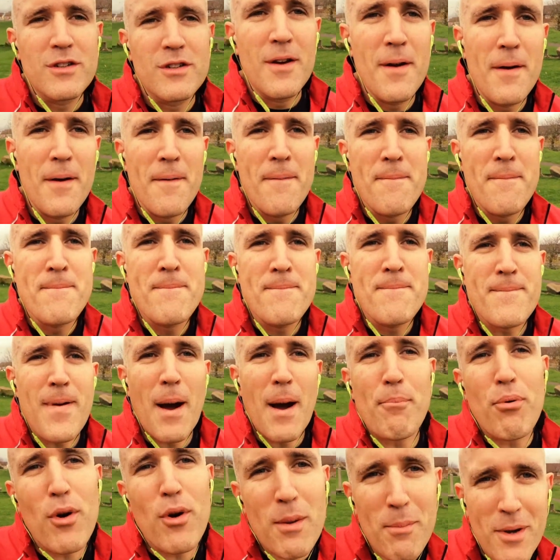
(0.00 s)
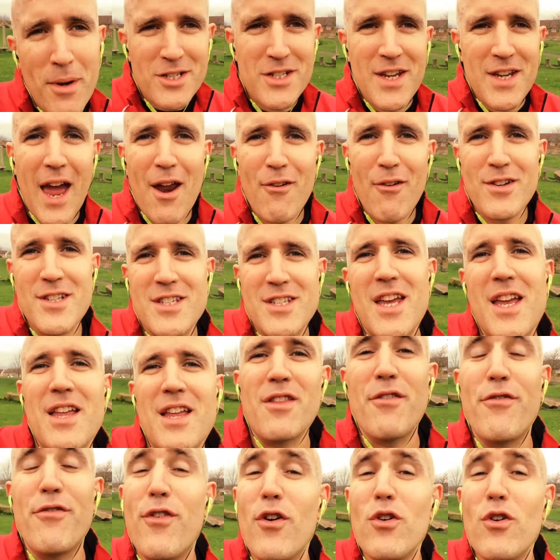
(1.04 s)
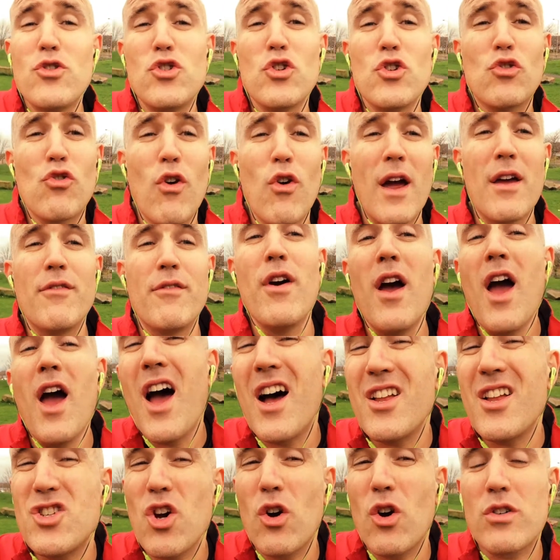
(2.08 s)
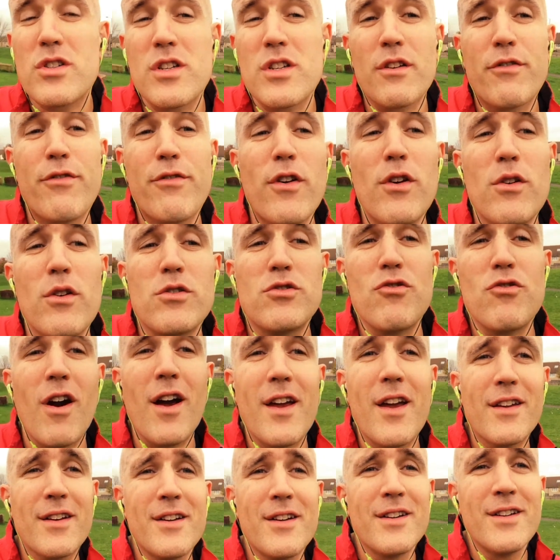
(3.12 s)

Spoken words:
I pretty much guarantee the foods you crave are toxic foods, right?